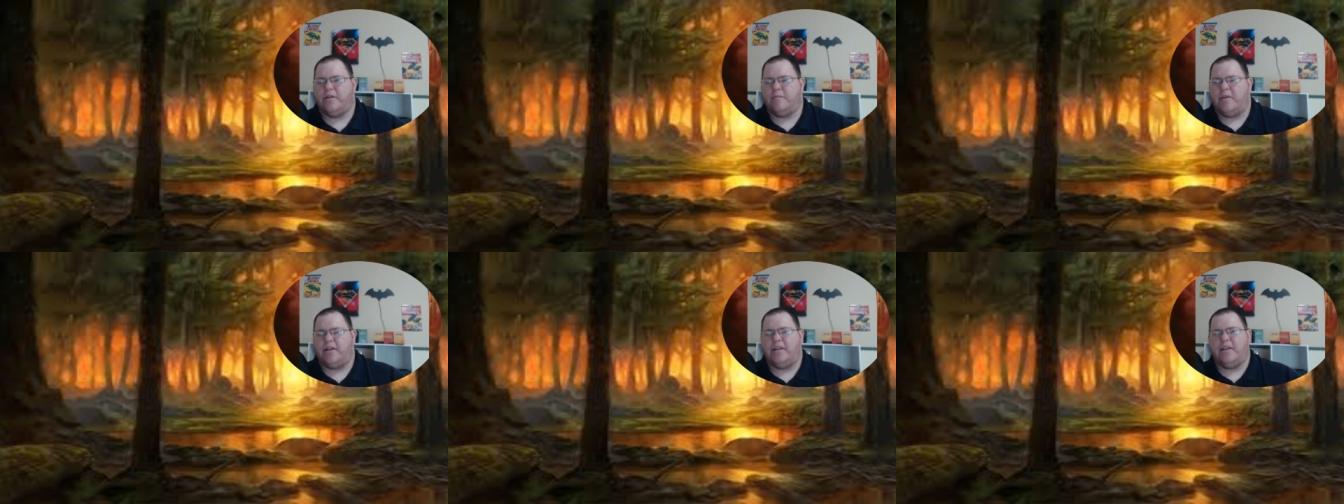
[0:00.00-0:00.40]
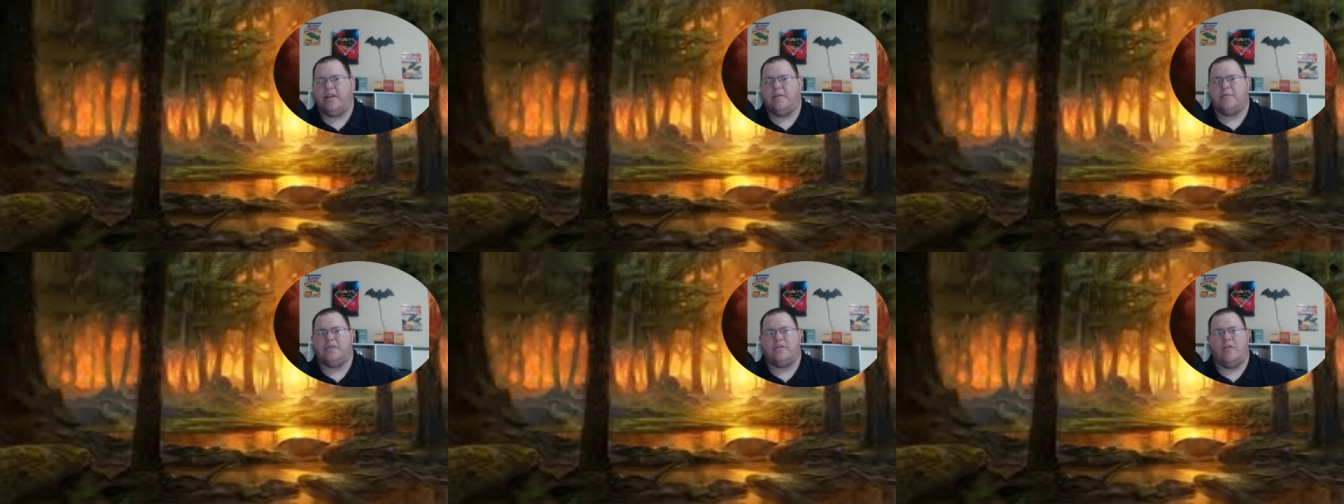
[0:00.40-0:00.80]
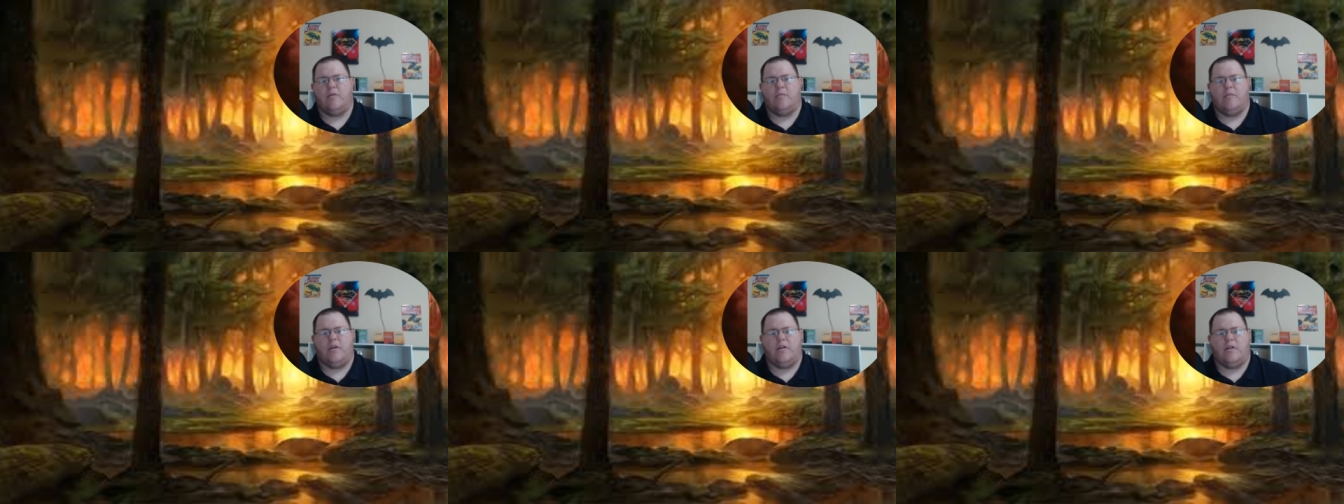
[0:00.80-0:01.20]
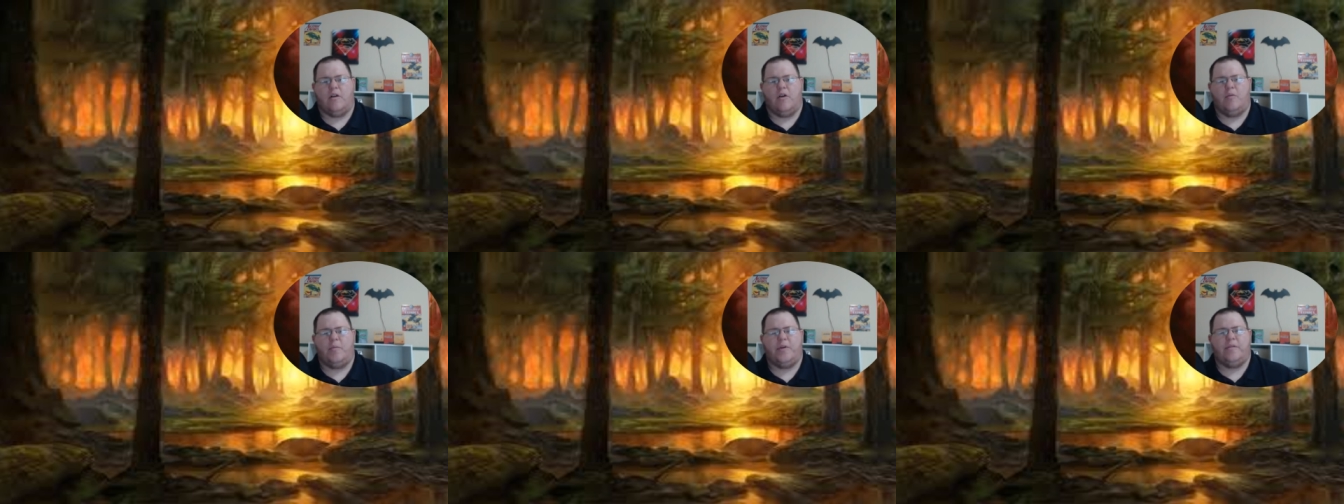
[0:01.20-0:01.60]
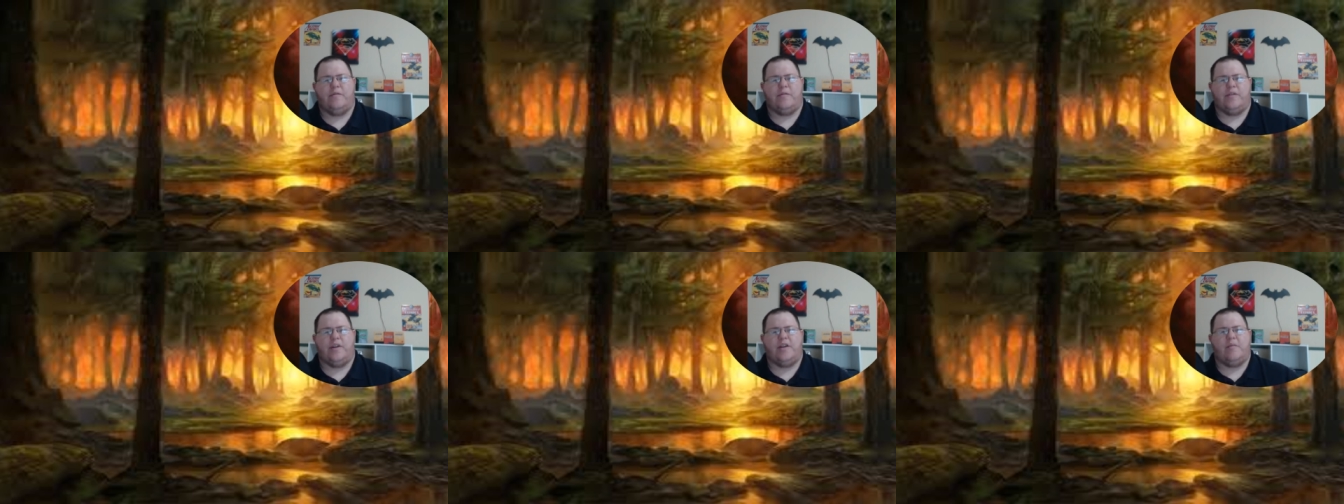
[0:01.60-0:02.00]
My DM are open
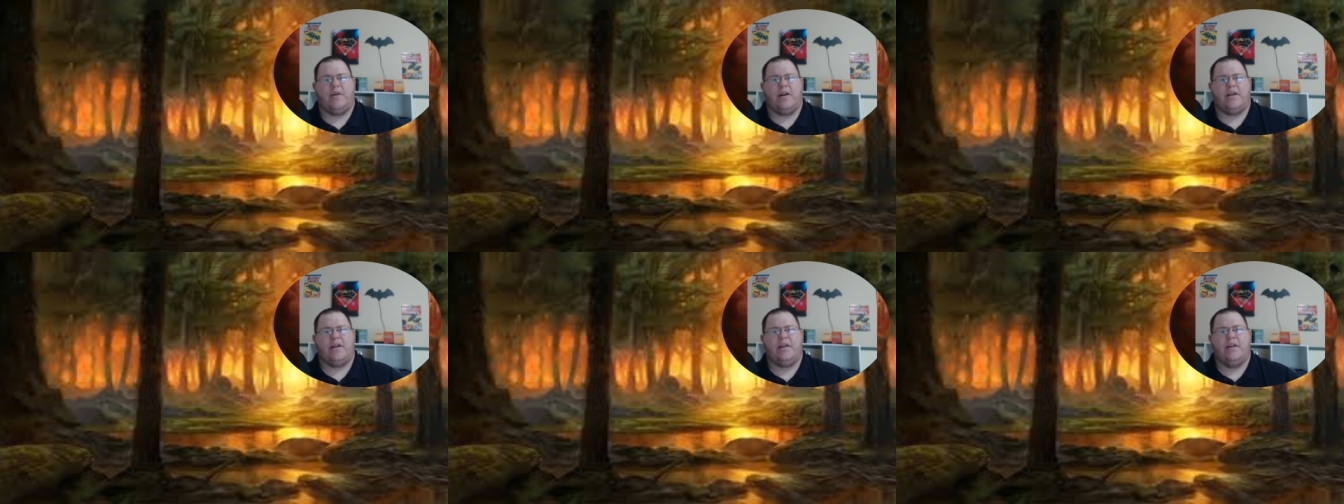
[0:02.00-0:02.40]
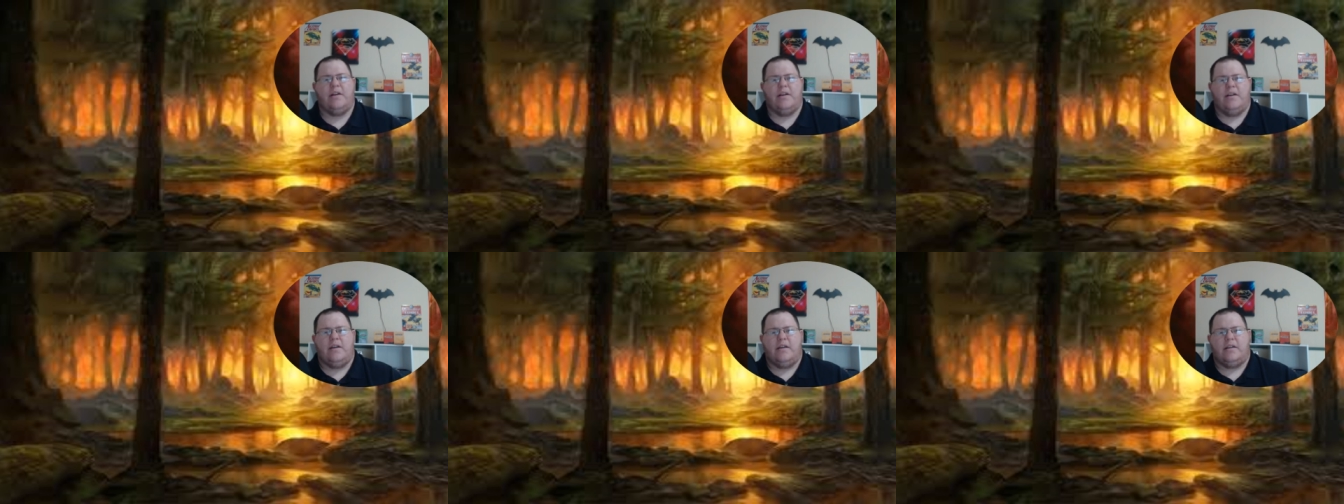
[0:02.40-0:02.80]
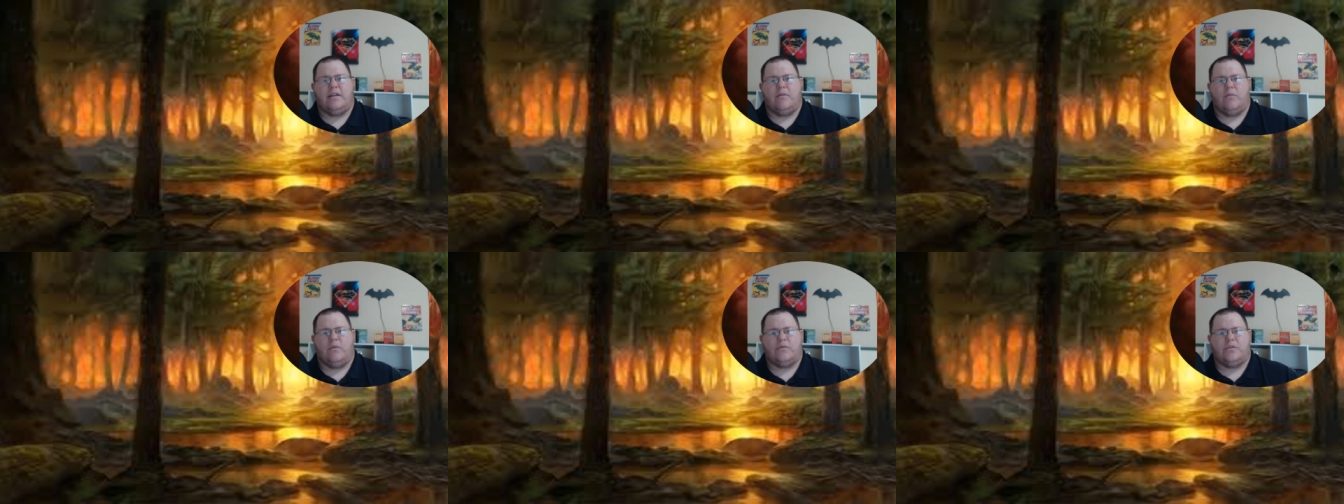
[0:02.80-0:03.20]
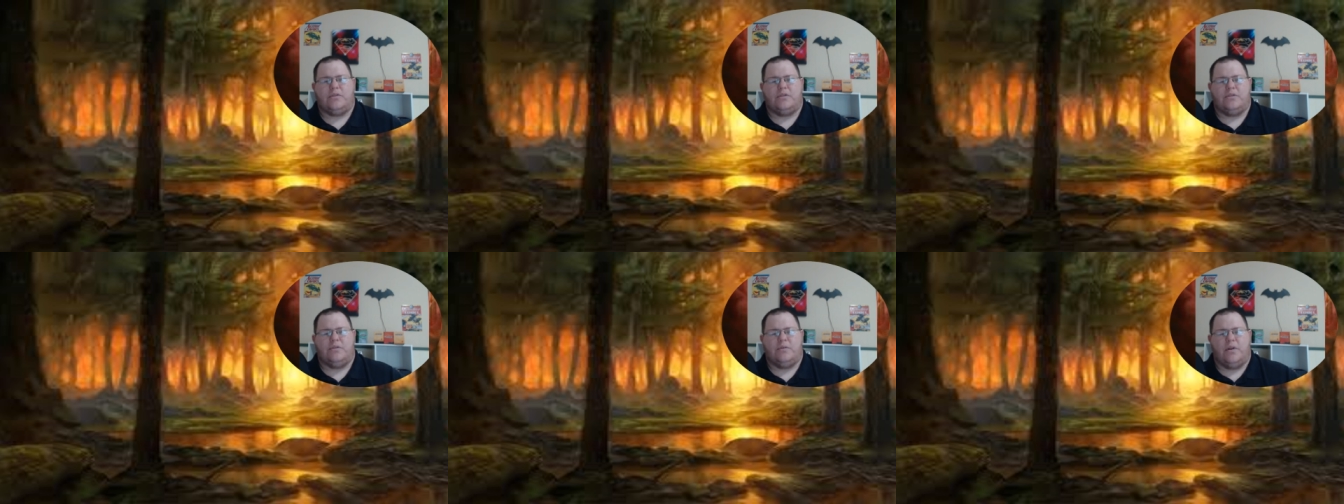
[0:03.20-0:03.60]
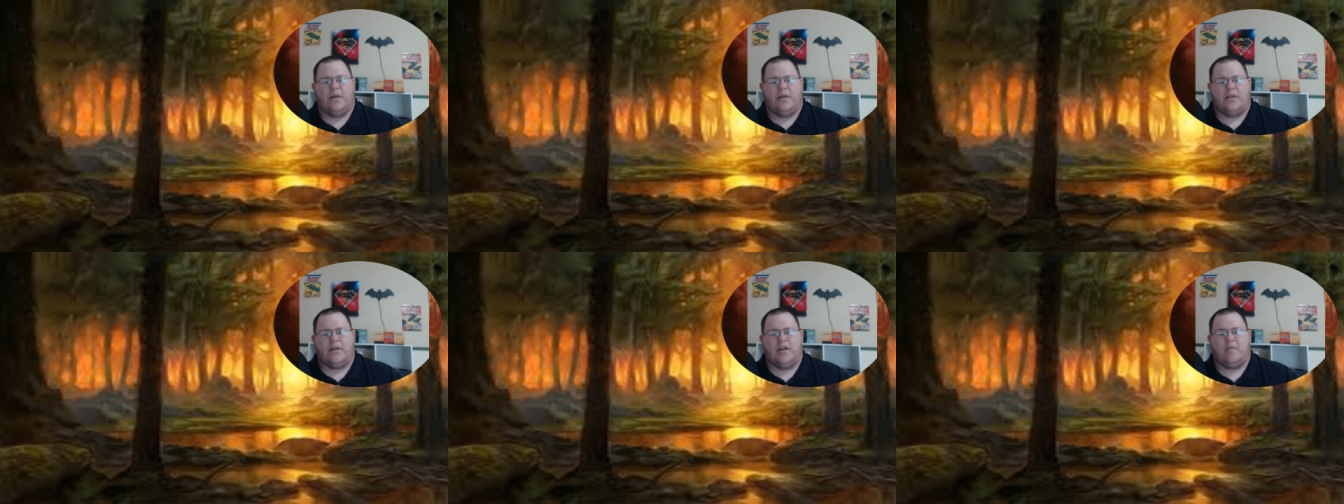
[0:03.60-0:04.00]
for anybody that wants
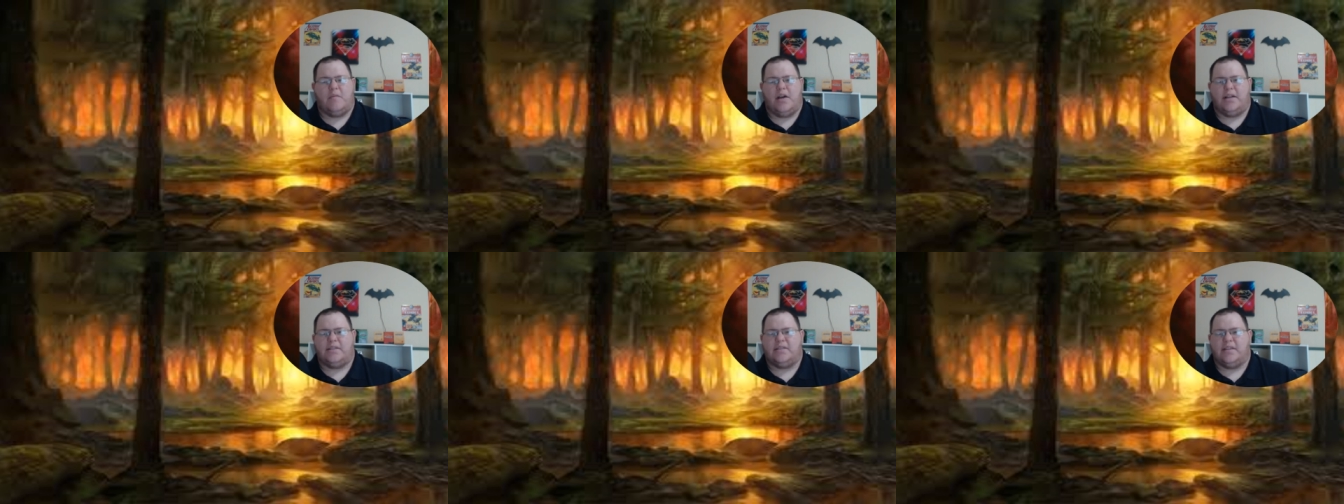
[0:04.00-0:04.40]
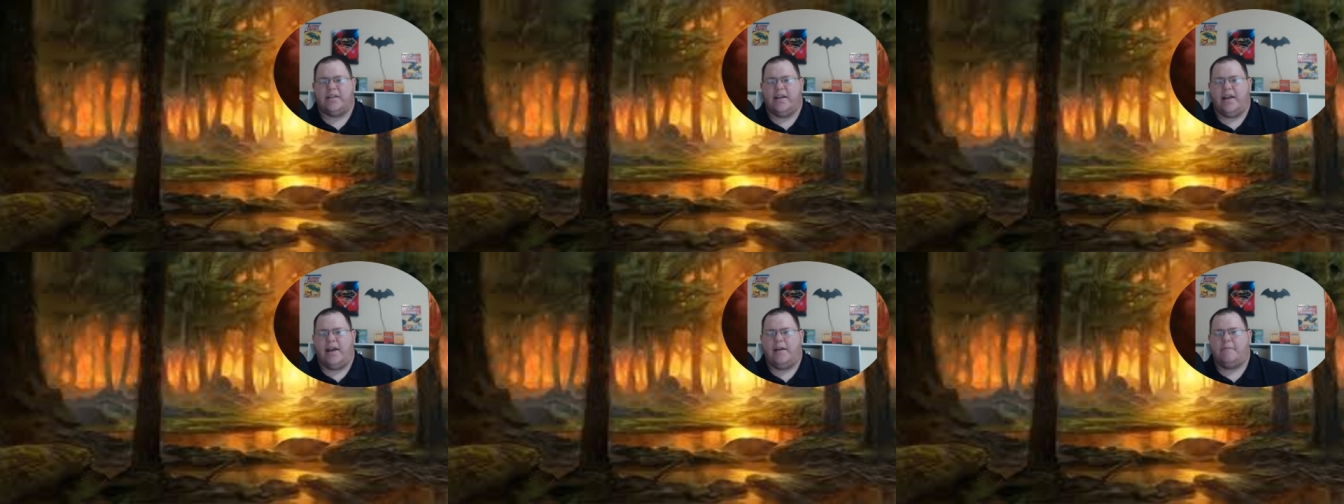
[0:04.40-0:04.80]
to come by and say hi.